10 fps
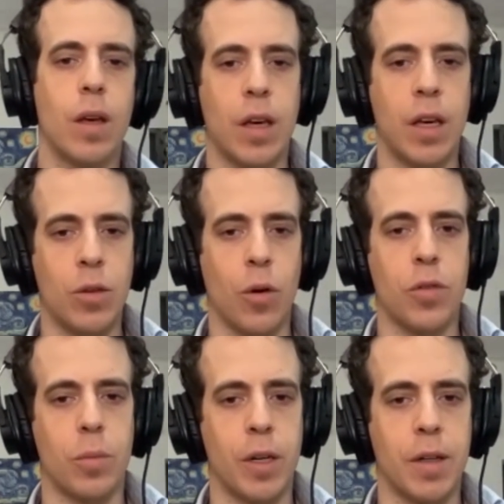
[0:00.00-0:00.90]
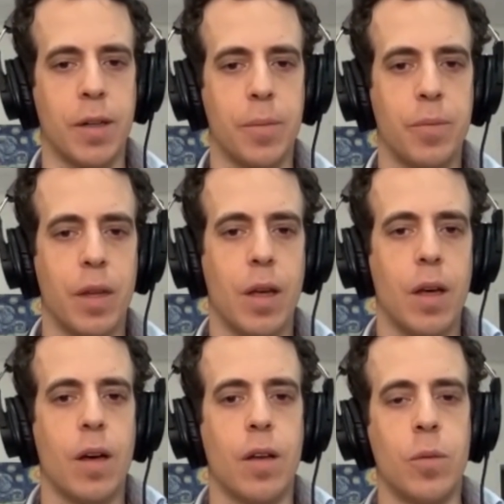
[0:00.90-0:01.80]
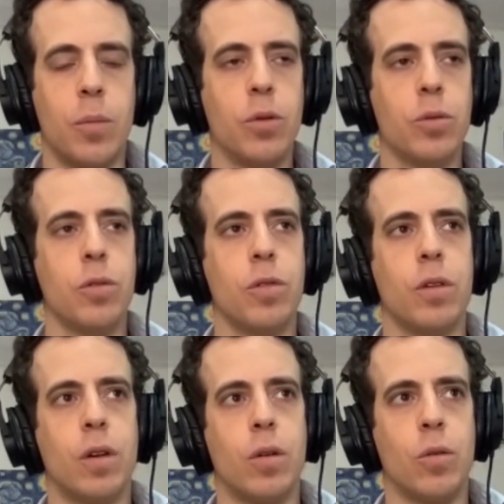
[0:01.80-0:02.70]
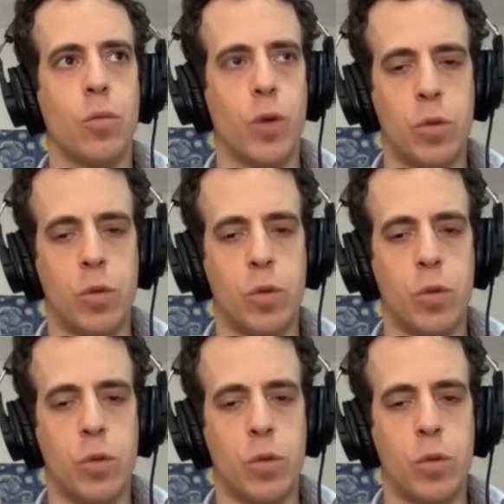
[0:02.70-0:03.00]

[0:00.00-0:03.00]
in North America. The blues, when